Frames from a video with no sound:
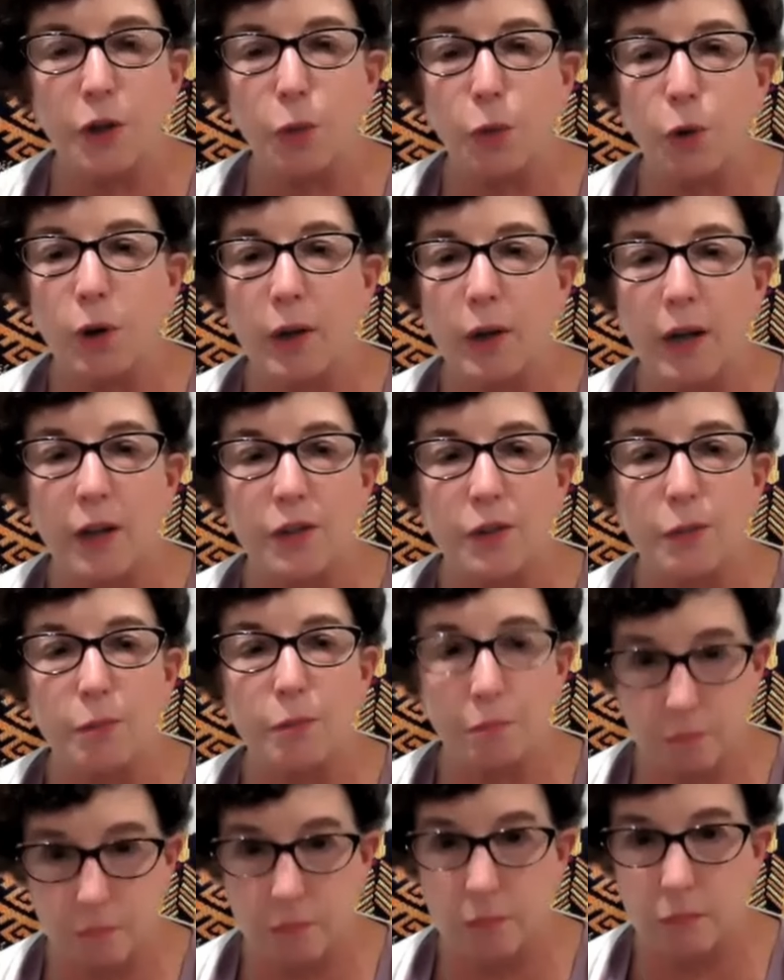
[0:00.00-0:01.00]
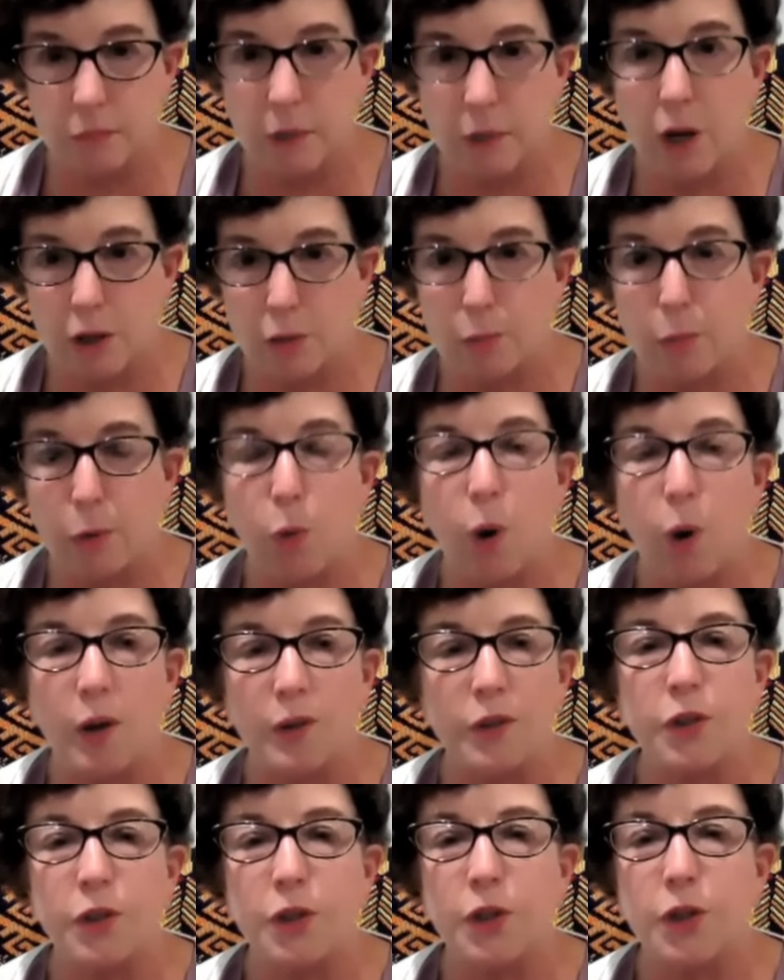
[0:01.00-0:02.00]
to work as the customer
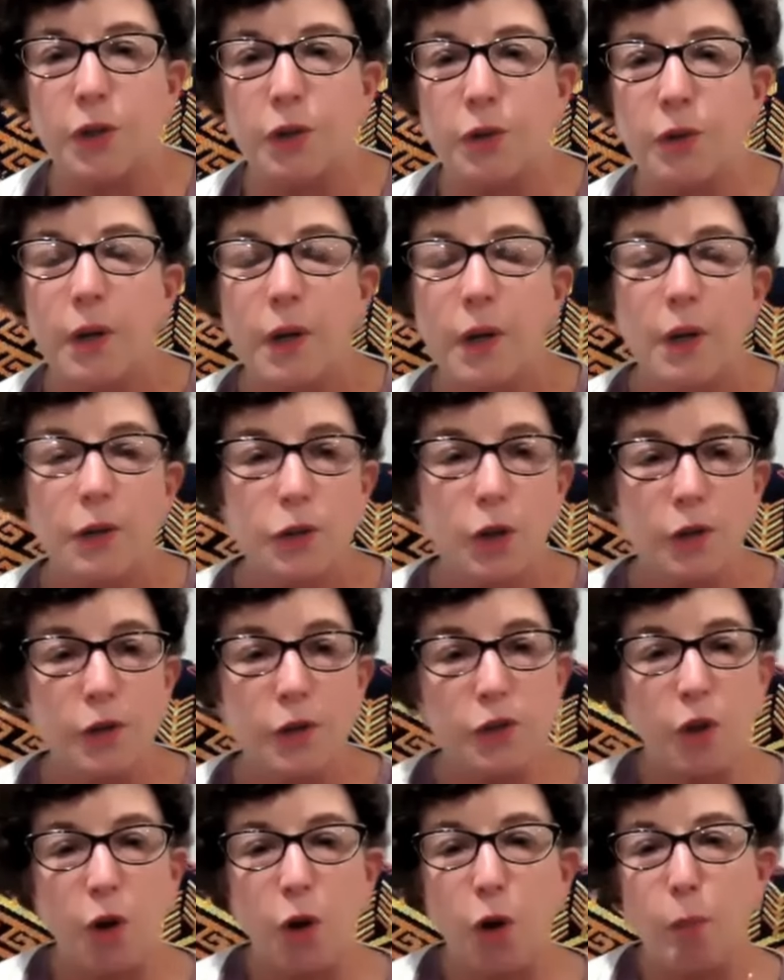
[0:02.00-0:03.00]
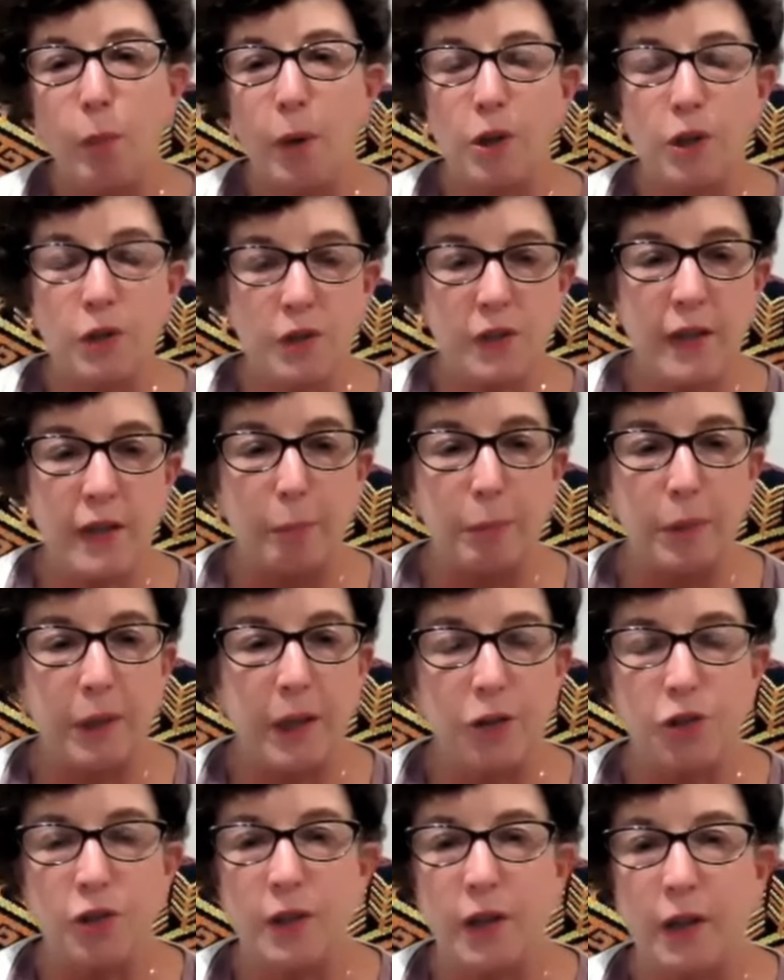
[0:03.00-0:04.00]
wants it to do. So there's a whole bunch of this
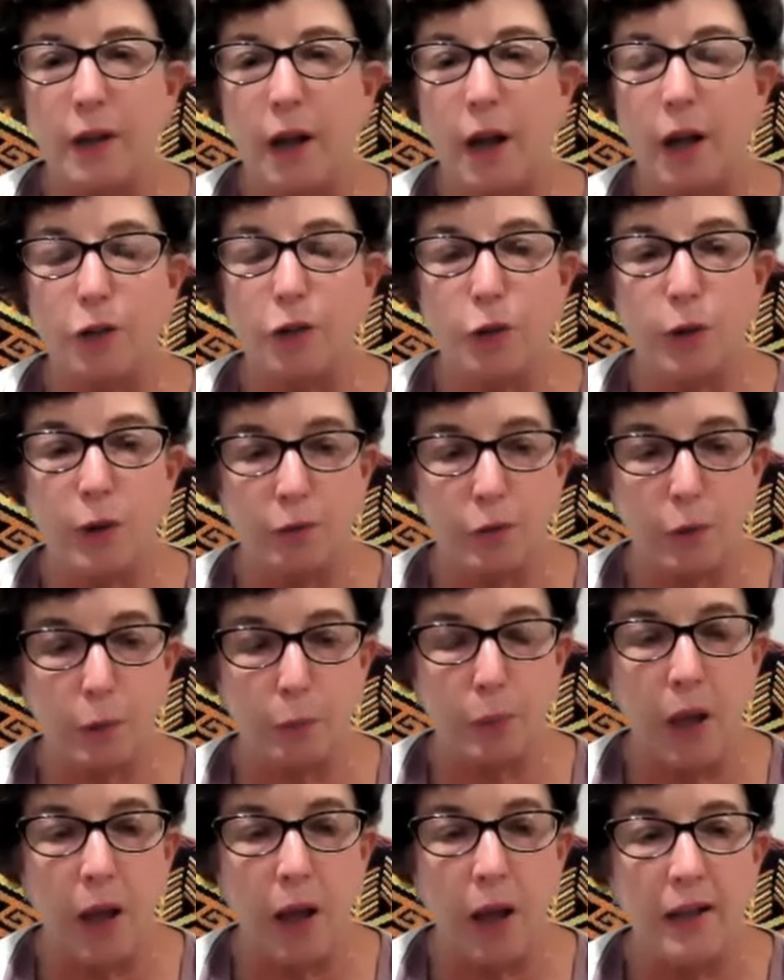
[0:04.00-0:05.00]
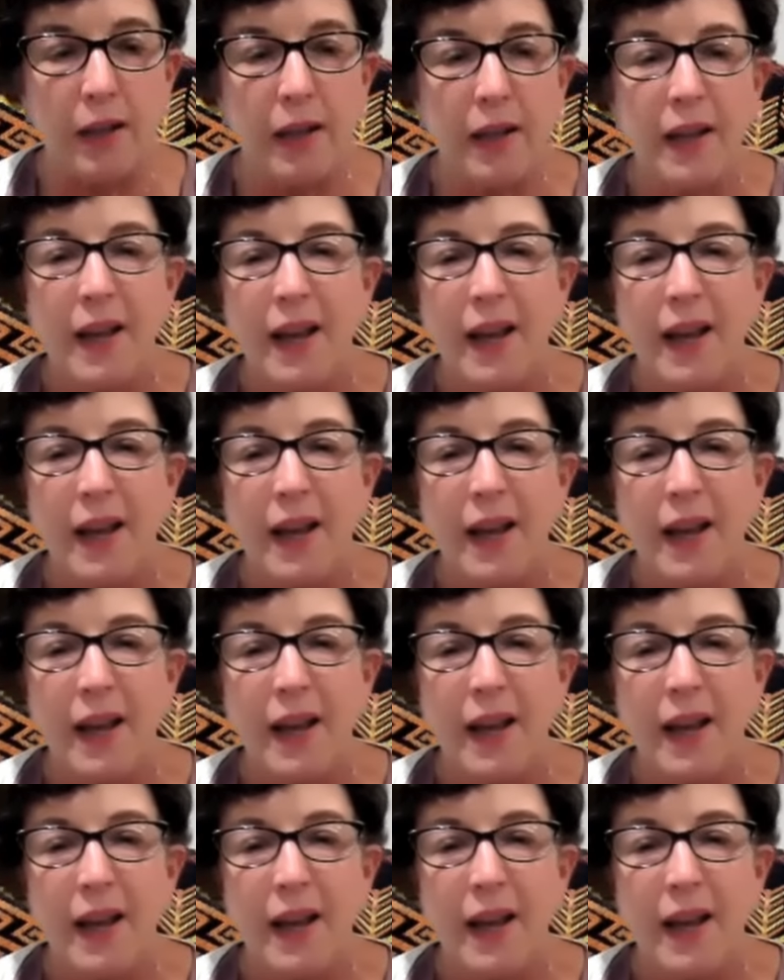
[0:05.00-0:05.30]
application technology you have to apply.